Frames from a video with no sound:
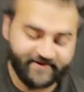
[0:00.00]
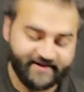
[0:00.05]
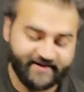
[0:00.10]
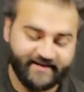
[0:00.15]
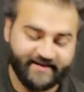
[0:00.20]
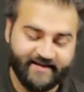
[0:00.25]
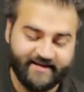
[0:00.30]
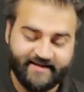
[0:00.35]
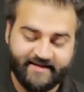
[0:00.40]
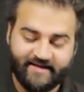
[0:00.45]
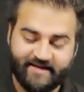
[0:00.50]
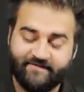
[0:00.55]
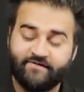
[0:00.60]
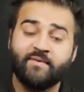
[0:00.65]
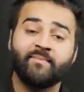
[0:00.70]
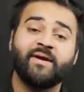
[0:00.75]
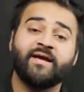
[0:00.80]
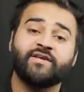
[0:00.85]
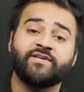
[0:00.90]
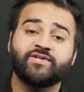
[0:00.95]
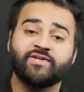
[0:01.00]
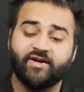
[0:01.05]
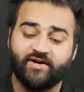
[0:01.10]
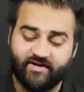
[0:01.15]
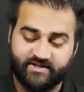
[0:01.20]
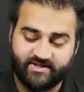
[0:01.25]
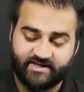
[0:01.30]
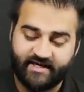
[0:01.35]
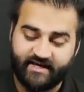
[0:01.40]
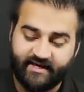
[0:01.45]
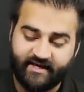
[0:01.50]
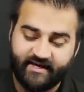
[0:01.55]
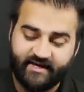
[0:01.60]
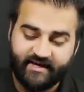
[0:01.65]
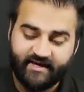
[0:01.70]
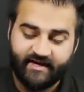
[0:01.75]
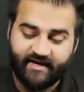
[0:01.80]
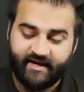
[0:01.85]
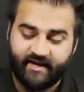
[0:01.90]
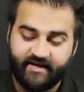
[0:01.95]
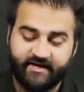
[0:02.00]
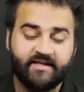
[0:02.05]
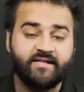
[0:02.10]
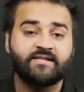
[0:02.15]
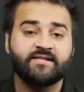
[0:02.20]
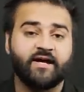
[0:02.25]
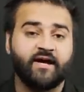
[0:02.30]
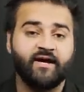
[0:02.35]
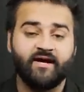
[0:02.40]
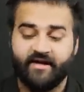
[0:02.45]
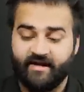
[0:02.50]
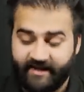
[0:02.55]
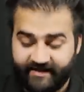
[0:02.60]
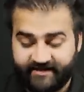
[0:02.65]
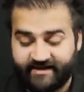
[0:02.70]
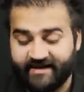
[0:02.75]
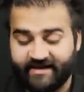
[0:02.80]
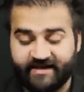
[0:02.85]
I if I make a charge here, I need to I, and